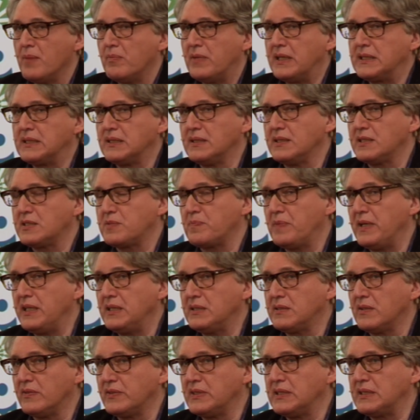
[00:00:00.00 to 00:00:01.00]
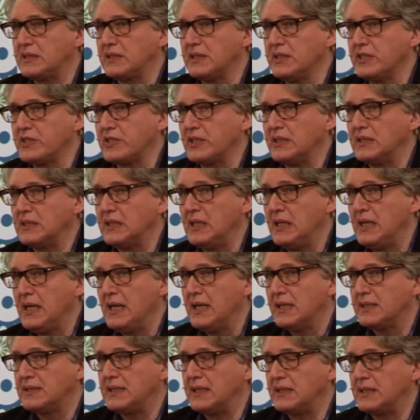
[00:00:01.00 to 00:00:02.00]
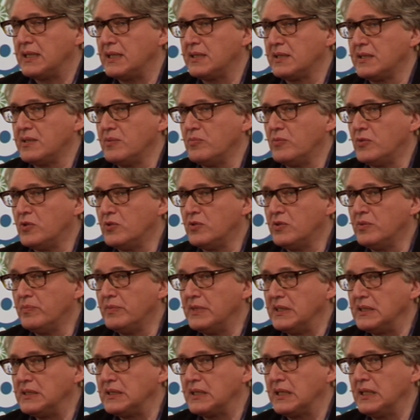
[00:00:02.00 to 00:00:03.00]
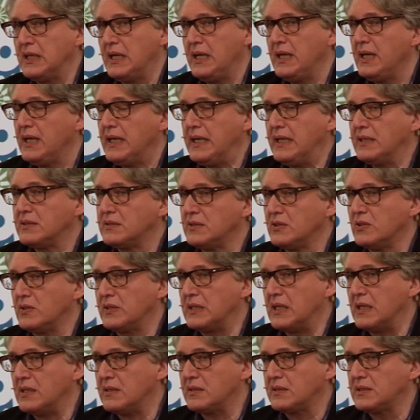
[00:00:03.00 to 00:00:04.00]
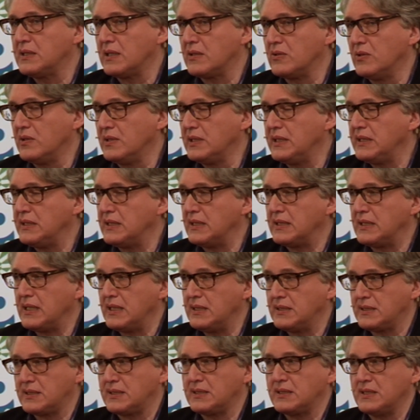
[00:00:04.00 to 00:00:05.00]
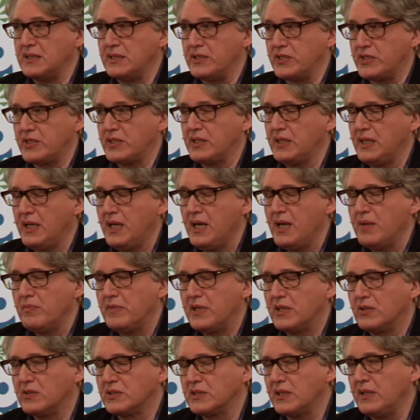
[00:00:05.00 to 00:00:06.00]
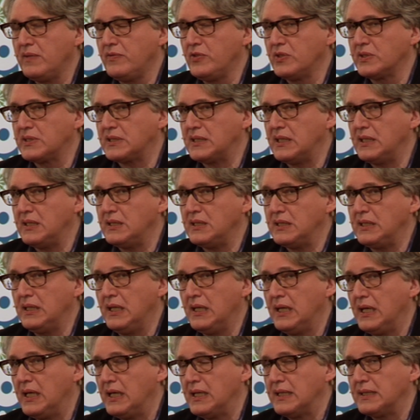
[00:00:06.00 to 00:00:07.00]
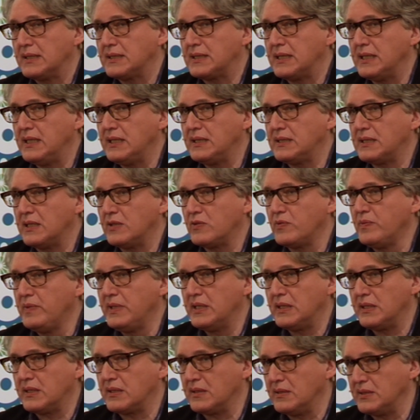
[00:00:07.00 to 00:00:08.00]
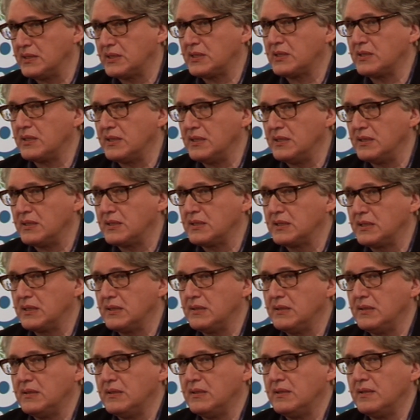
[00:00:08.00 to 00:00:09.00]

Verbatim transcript: But it is a space of decision that at the moment is not articulated as such. Because if you say that we reconstruct